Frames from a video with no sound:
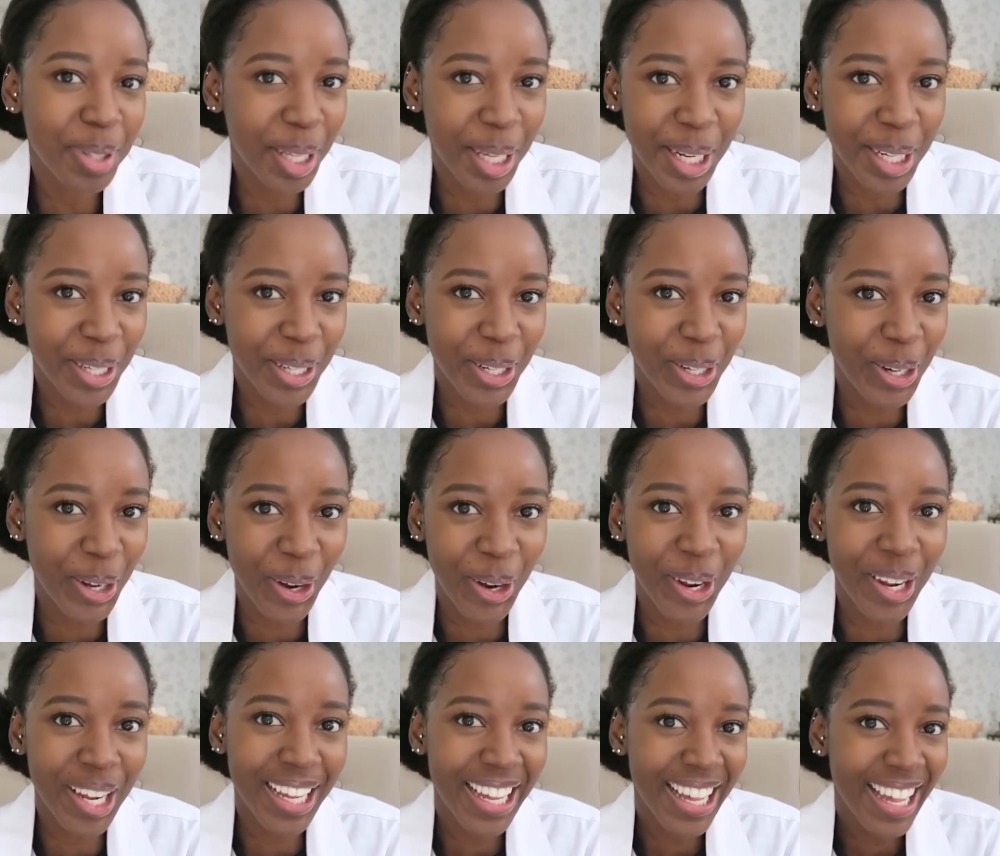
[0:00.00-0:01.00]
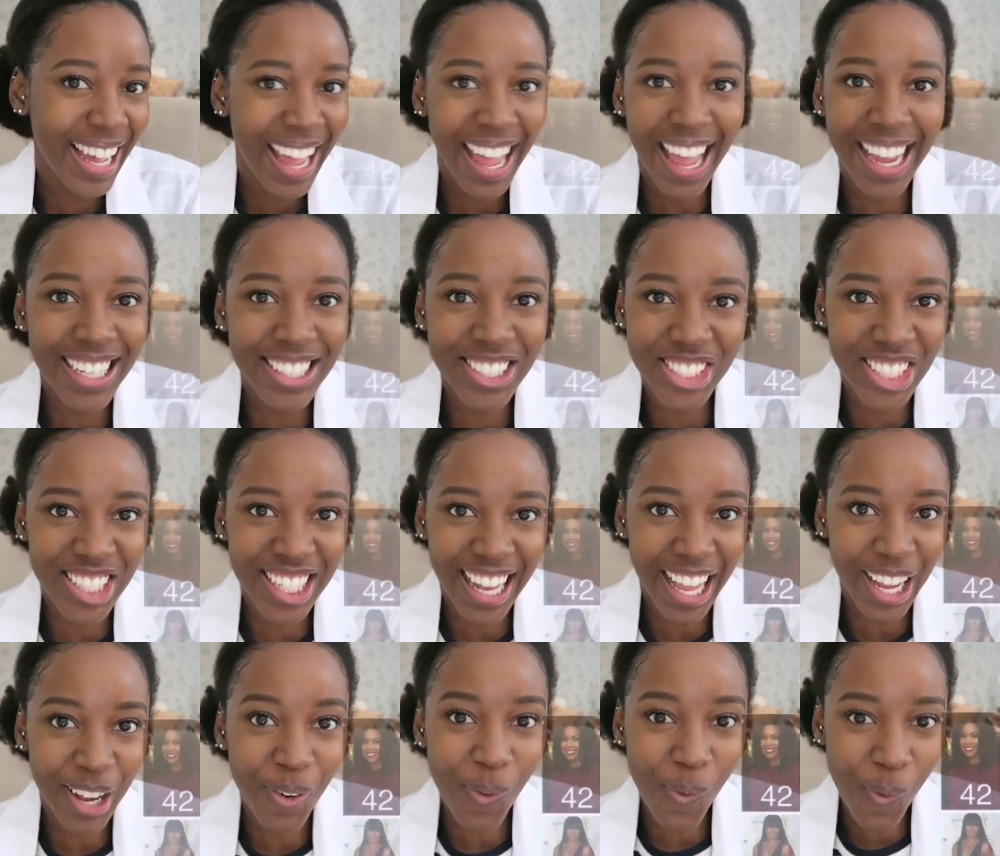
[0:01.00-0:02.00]
that you know aging aging
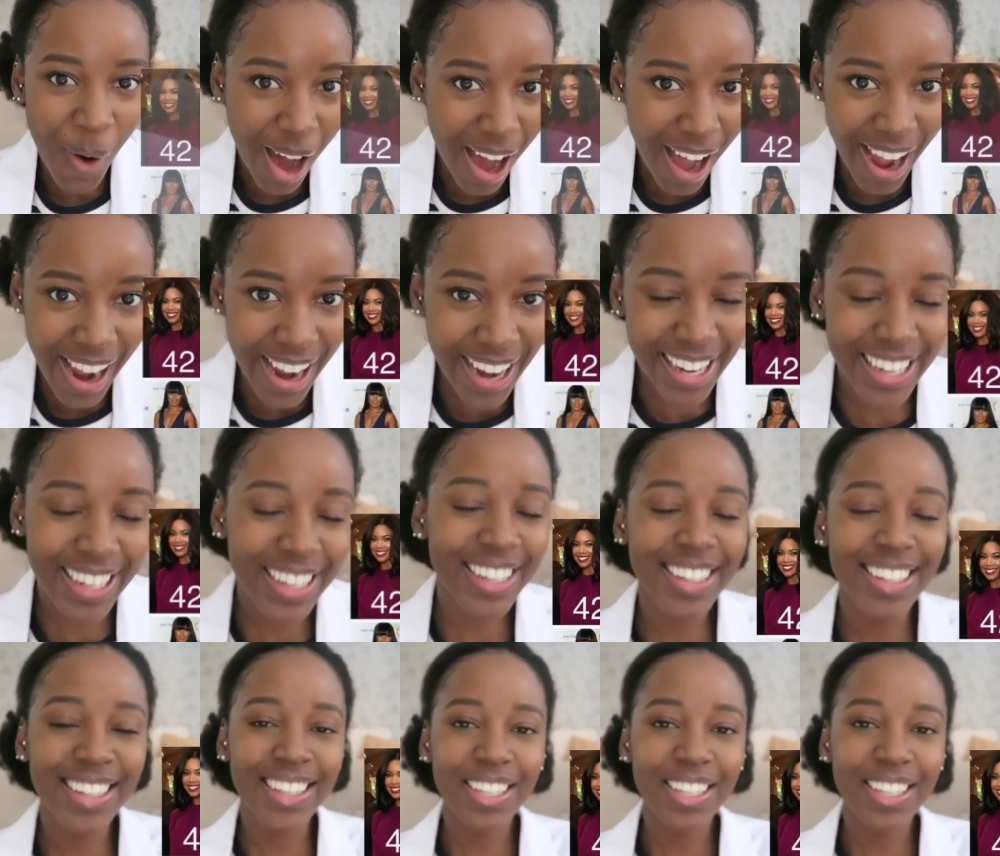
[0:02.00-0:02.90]
like wine.